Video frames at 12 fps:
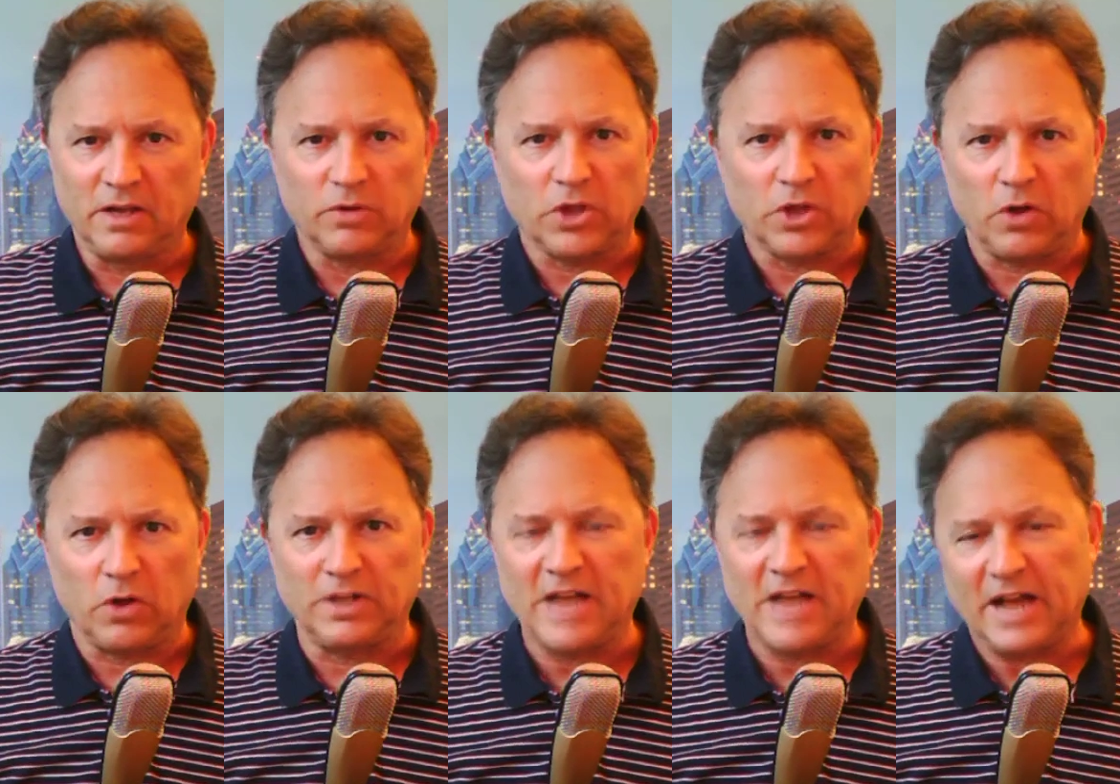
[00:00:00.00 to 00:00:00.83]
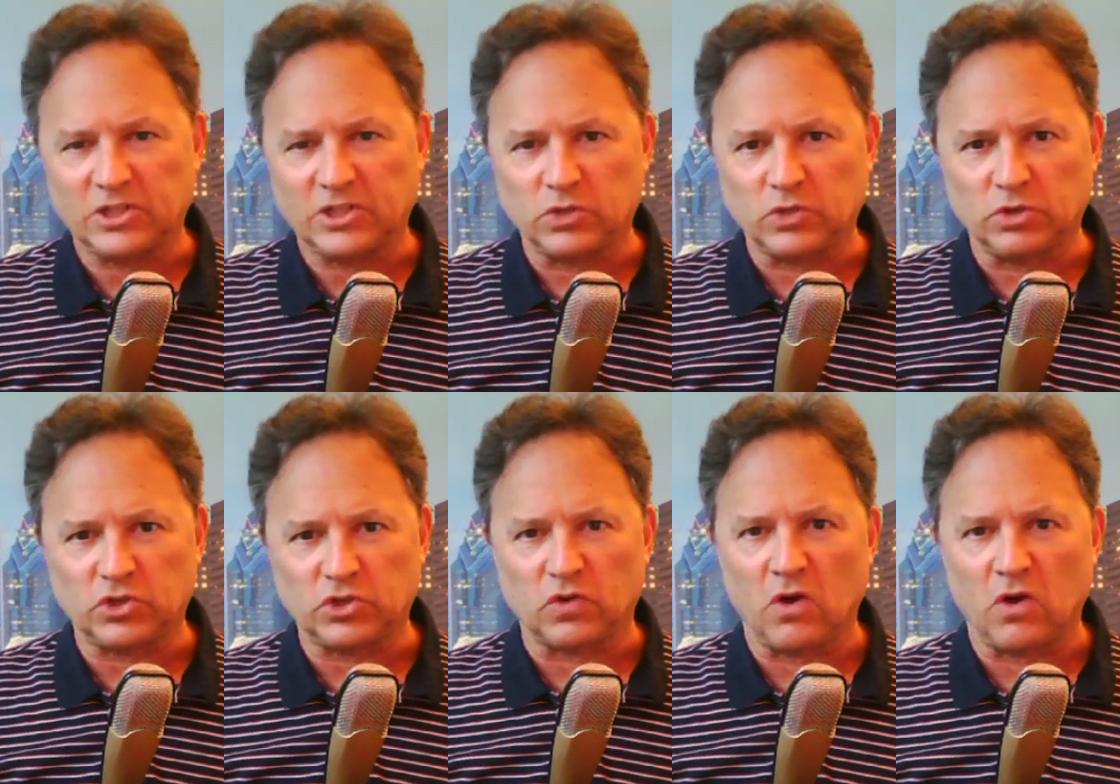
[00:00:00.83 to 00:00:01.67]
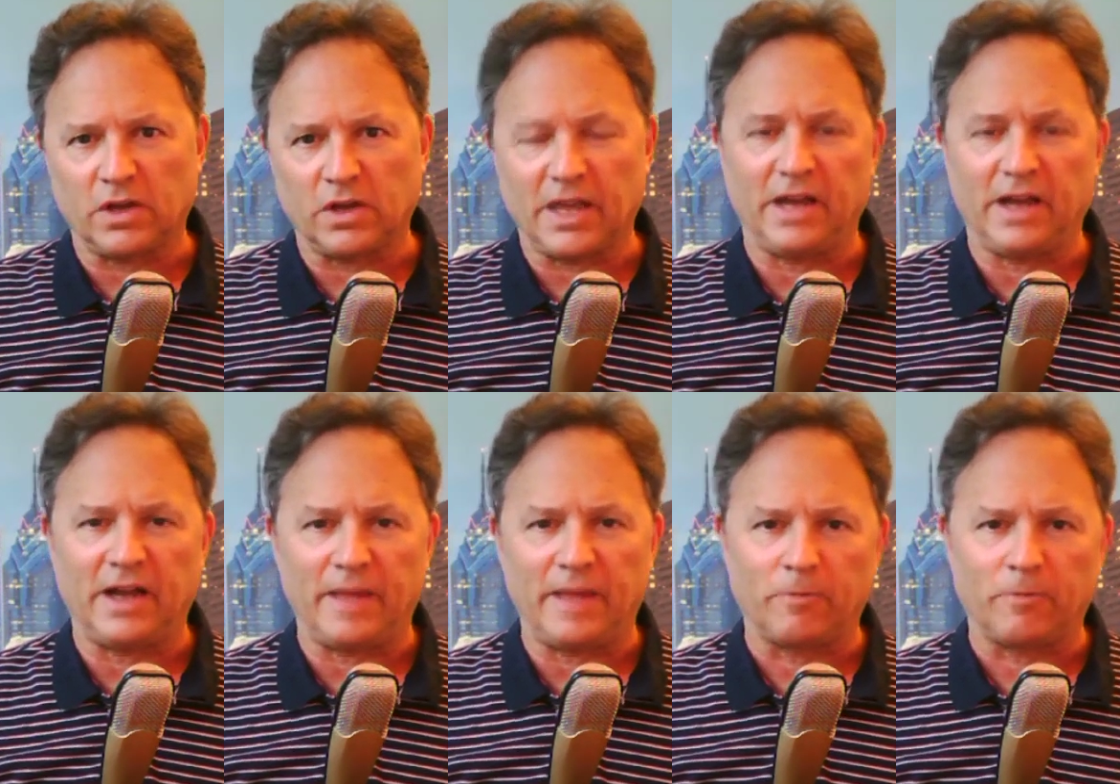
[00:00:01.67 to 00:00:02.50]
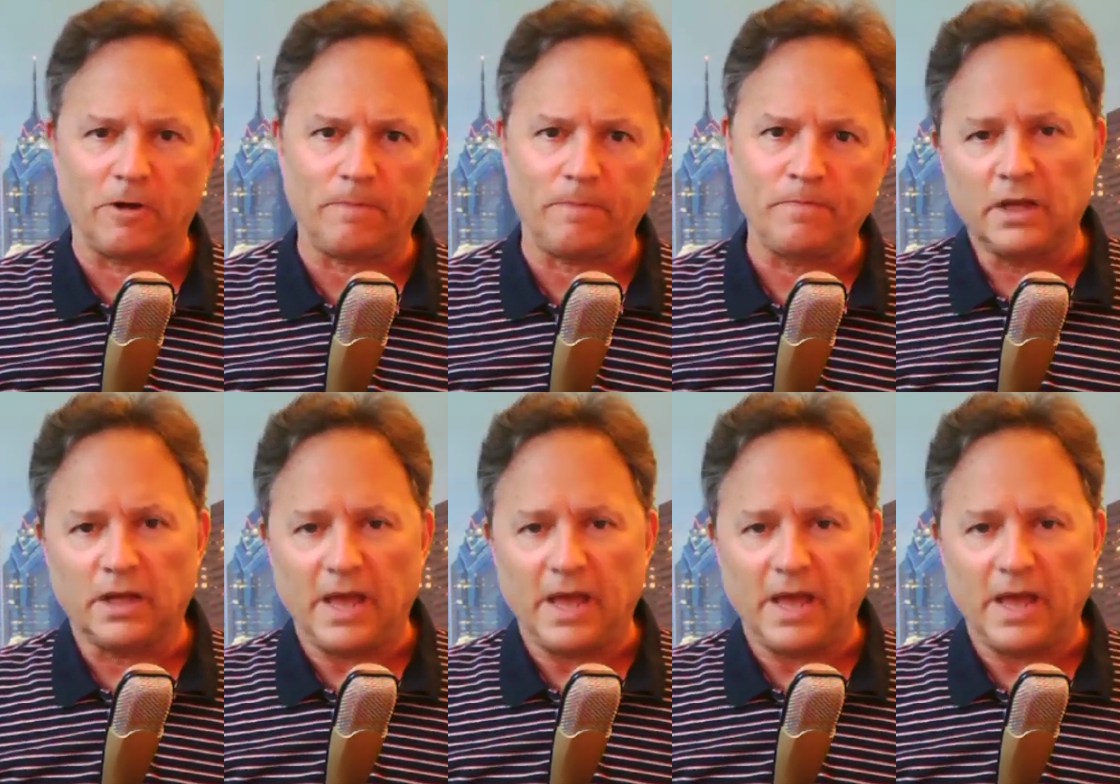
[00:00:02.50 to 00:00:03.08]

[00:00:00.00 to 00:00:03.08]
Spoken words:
withholding taxes were strong again in April.